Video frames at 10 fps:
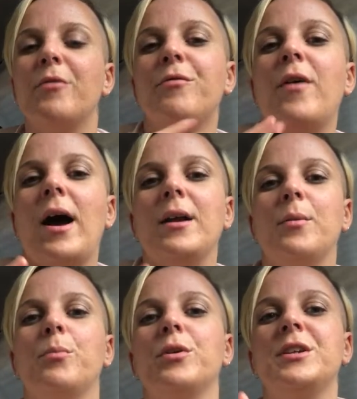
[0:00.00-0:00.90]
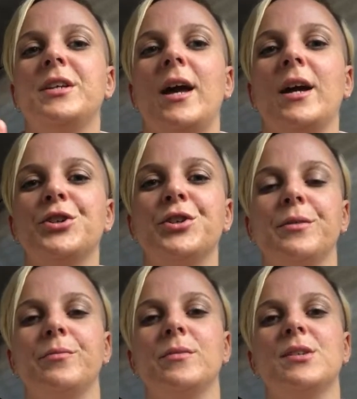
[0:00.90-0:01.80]
fight,
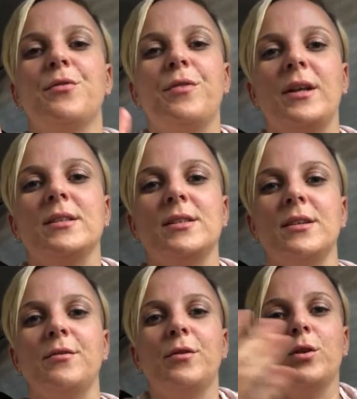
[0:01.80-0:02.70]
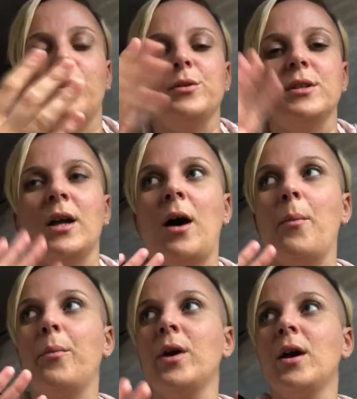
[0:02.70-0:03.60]
protection, defensive, closing up,
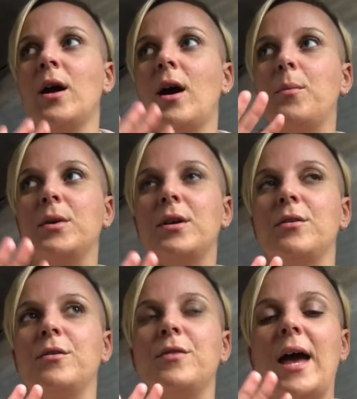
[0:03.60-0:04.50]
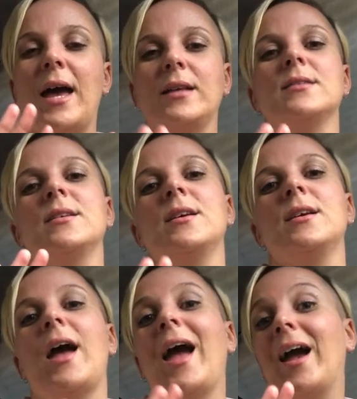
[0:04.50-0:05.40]
a bit of angsty,
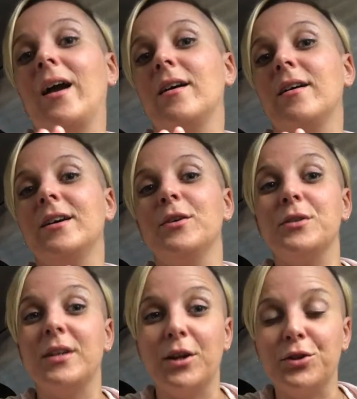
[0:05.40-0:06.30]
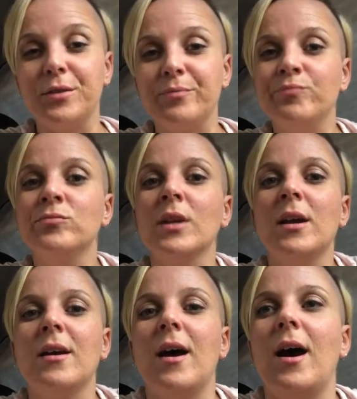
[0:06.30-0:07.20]
anger, irritation.
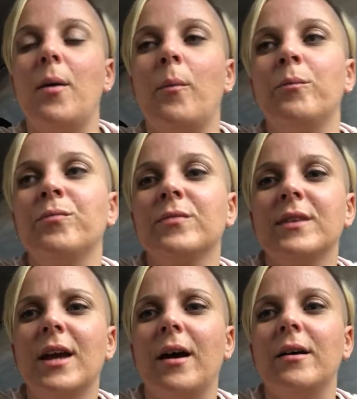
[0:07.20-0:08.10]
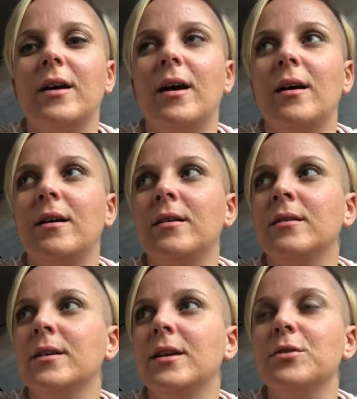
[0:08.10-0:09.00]
Um, yeah,
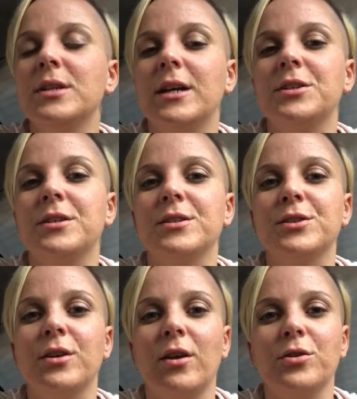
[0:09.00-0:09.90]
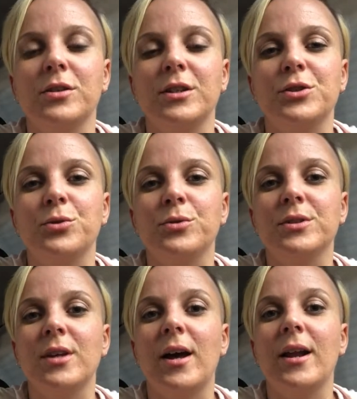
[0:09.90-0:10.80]
irritation is usually a sure
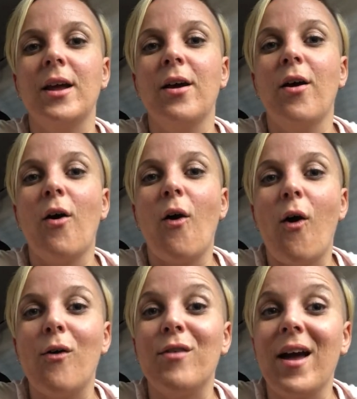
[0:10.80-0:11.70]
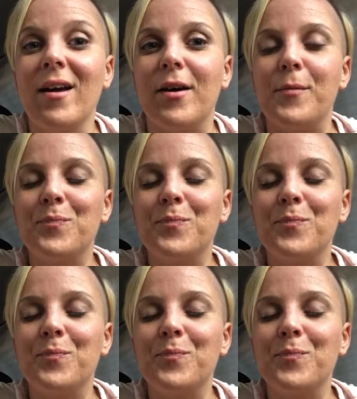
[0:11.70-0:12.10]
sign of anger.